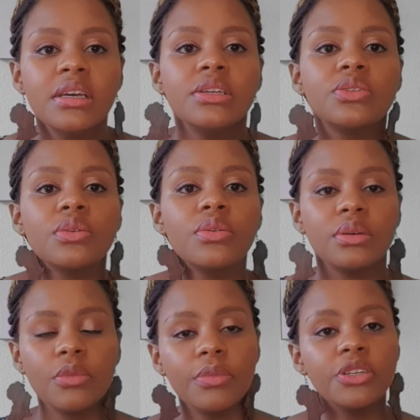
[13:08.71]
So the
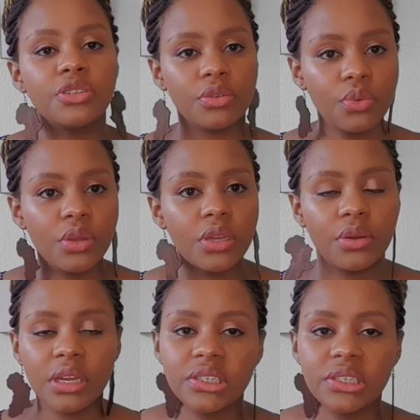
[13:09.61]
moment you're doing your
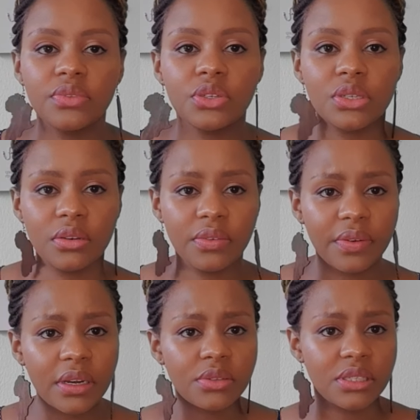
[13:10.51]
interviews and you find
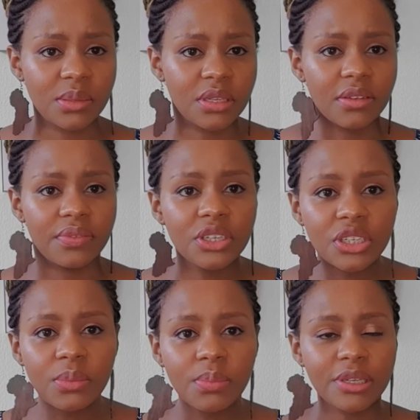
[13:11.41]
out something fishy,
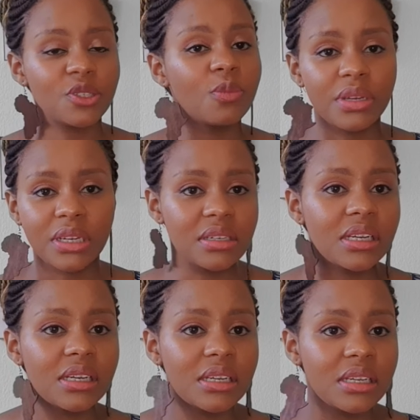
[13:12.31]
please don't be
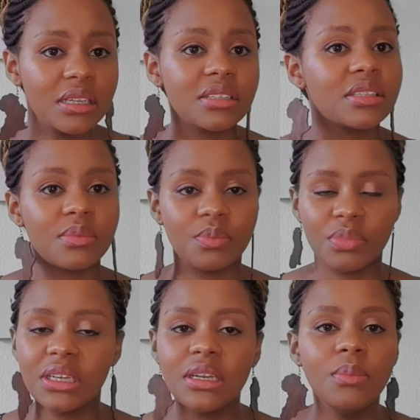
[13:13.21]
greedy. Just
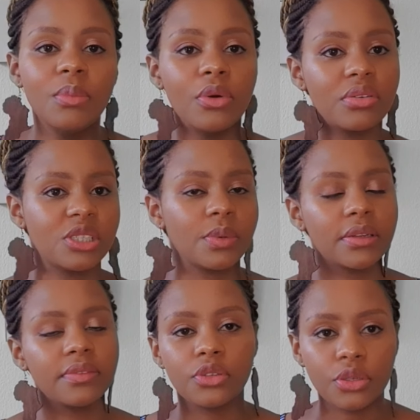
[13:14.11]
be more
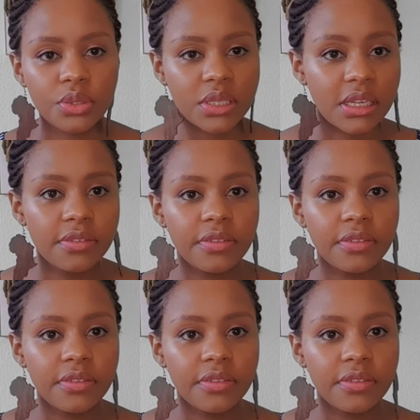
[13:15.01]
respectful to yourself